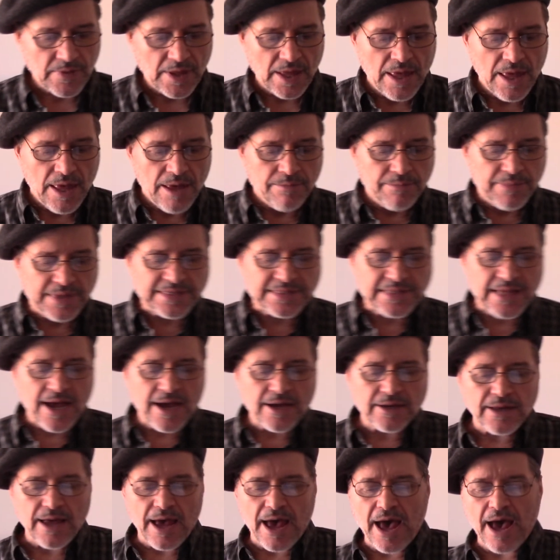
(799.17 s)
Besides,
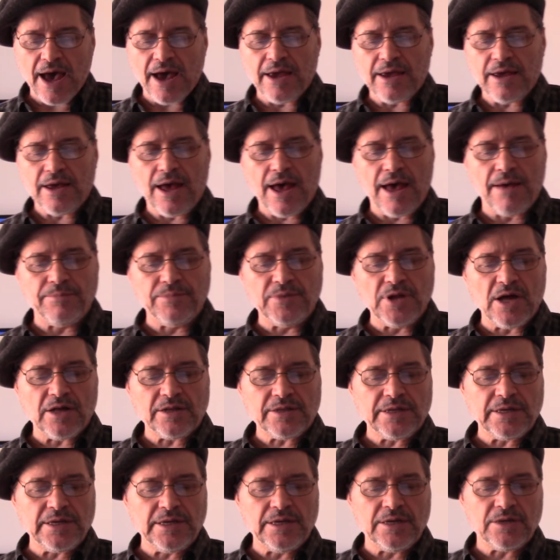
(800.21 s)
I am not
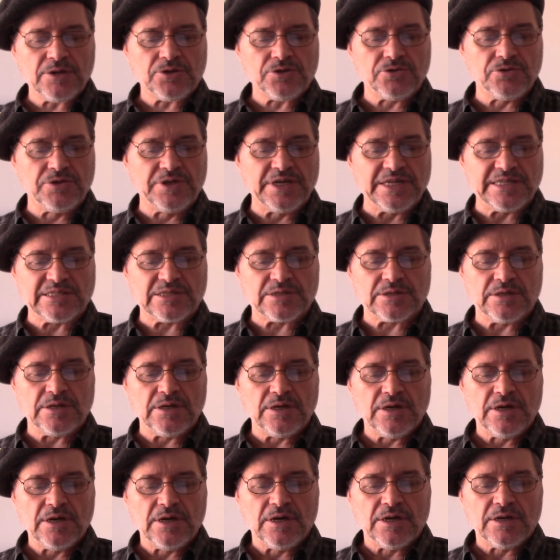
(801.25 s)
here to
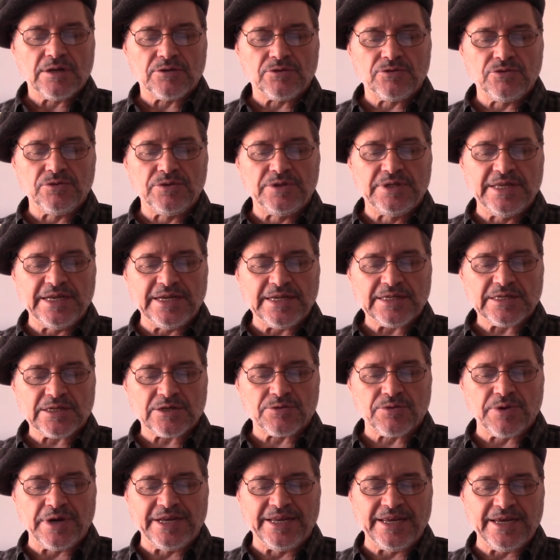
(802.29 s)

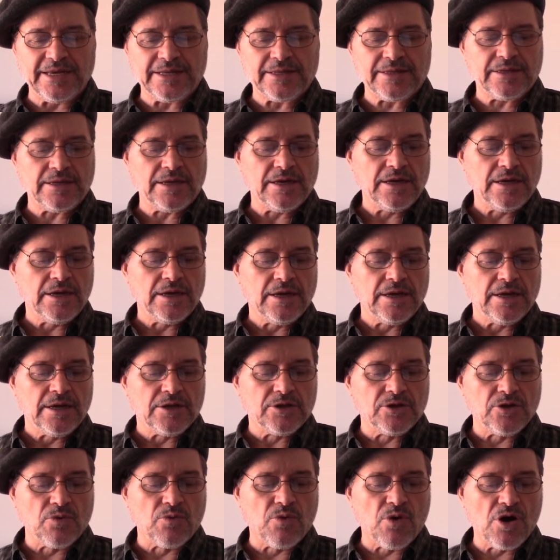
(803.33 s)
discredit
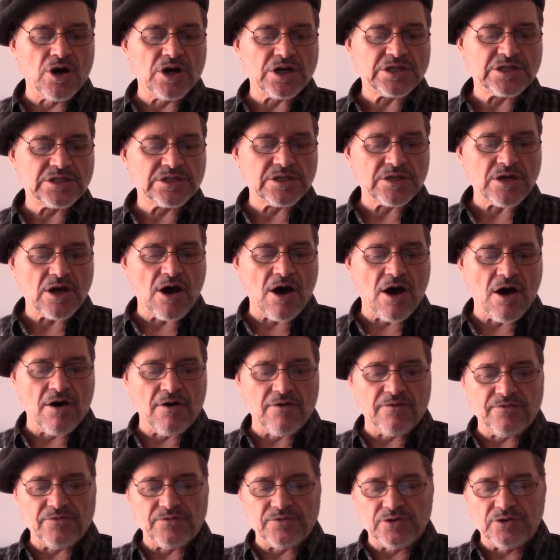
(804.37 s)
the works
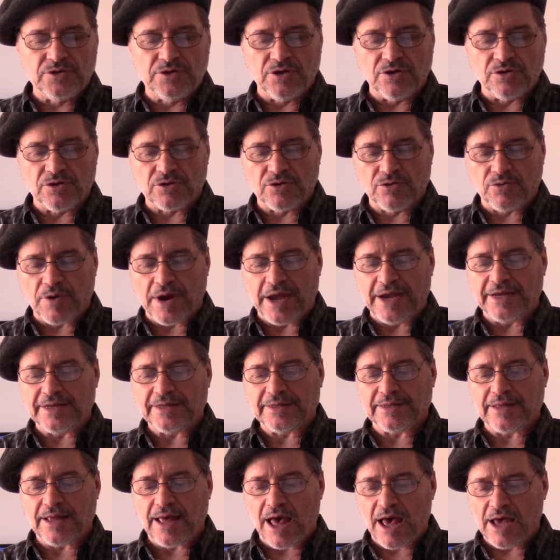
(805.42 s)
of the great
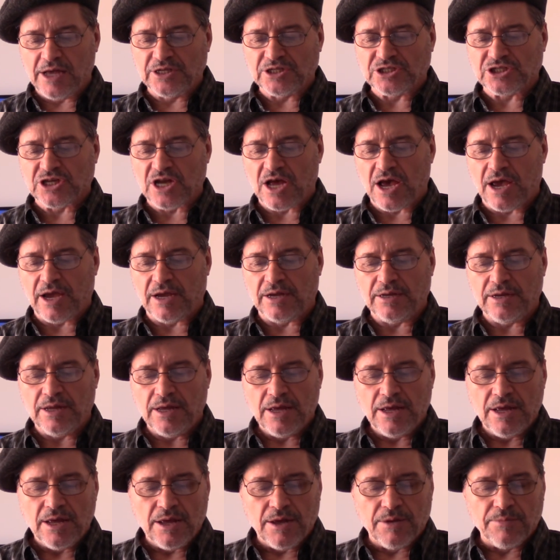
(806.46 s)
Einstein,
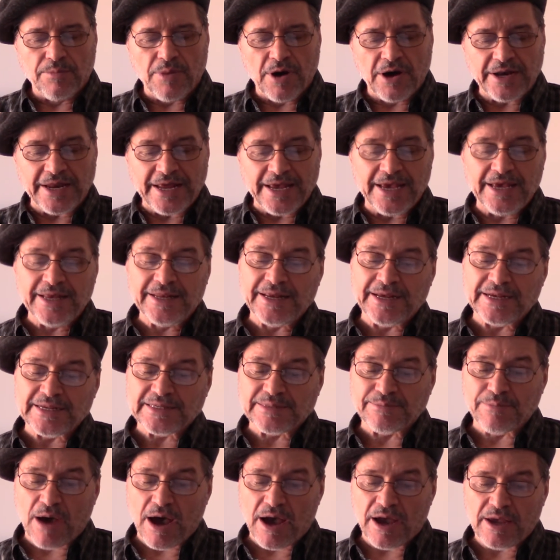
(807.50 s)
but it is
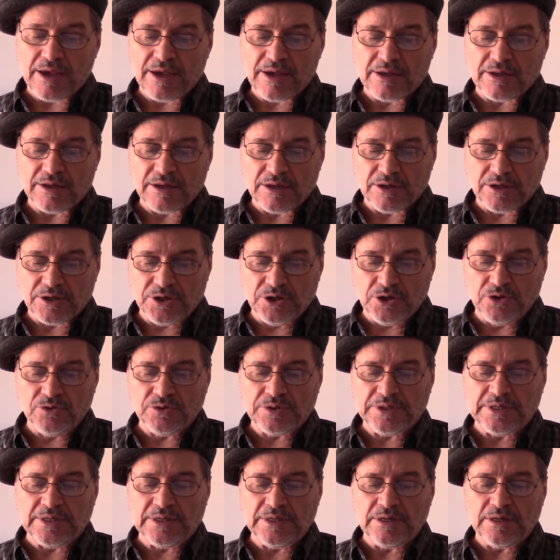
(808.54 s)
my
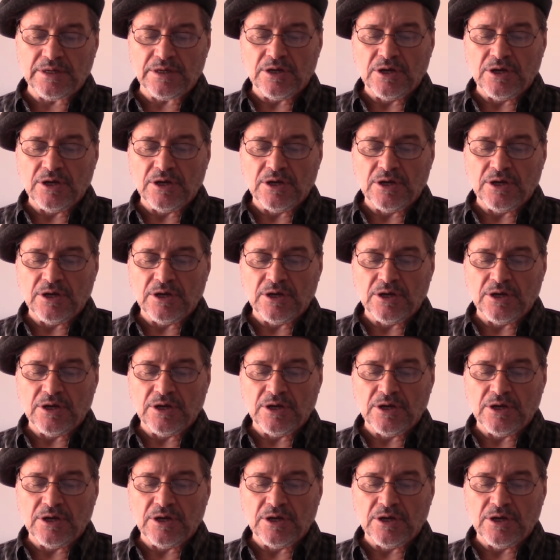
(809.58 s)
duty